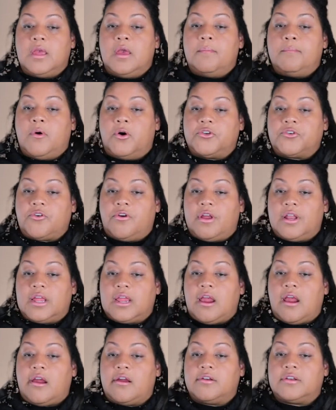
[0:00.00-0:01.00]
Most
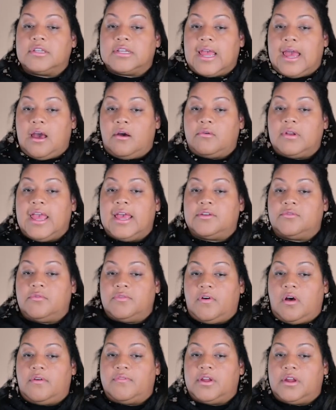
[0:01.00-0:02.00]
credit cards count as
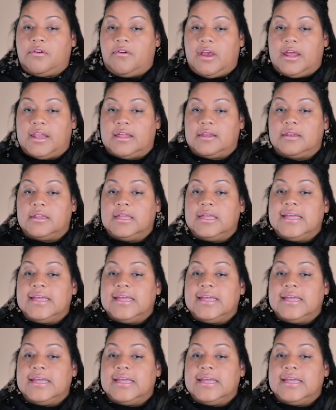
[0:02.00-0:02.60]
revolving credit.